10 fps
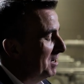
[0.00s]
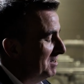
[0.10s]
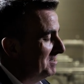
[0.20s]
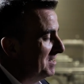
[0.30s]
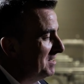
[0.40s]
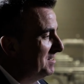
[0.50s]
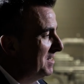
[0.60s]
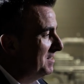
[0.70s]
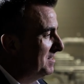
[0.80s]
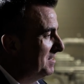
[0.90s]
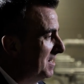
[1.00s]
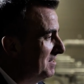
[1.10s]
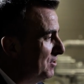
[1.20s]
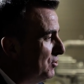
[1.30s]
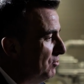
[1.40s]
but yes, that's
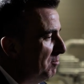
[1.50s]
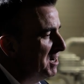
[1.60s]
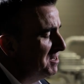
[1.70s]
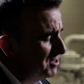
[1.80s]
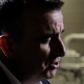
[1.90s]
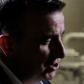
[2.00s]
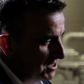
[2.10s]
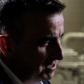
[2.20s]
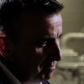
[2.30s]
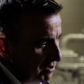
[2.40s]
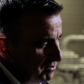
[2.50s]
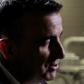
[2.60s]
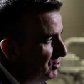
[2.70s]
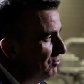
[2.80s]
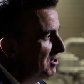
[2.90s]
that's a tool. But it's not just about the
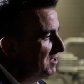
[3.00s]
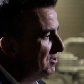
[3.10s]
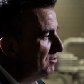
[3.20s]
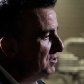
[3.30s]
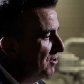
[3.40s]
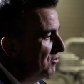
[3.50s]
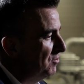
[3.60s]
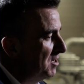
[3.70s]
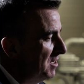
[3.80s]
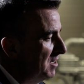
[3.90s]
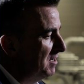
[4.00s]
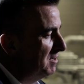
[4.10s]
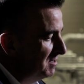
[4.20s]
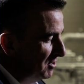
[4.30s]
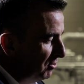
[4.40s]
tool. It's also
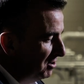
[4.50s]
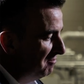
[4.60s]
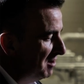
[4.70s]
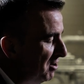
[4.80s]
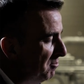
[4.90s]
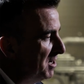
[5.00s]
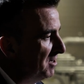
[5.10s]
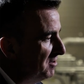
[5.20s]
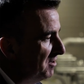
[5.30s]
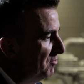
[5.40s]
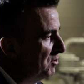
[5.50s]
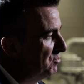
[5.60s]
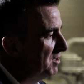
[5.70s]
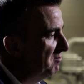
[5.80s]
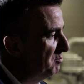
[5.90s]
uh, the whole environment uh,
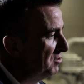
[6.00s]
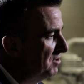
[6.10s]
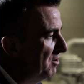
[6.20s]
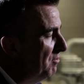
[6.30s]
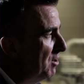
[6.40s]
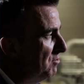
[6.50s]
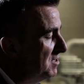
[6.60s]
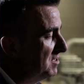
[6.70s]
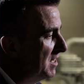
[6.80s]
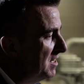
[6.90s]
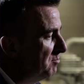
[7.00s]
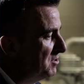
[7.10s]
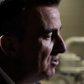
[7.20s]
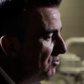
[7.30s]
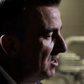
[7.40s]
which we have put around the setup.
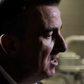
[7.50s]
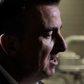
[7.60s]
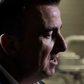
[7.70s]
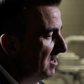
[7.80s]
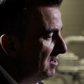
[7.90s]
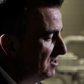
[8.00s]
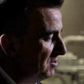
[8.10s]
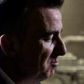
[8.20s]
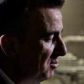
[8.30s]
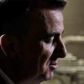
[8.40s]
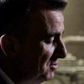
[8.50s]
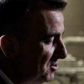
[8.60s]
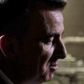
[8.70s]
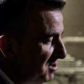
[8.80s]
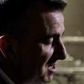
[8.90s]
So Another
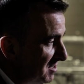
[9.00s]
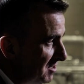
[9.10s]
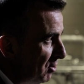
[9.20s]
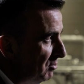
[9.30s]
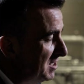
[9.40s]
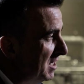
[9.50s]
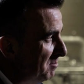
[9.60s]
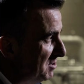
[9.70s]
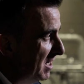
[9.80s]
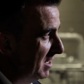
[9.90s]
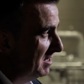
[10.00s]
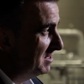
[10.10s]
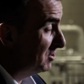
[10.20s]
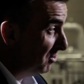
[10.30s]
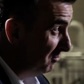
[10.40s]
important topic is the whole setup cycle
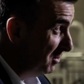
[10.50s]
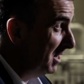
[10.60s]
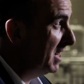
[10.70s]
is software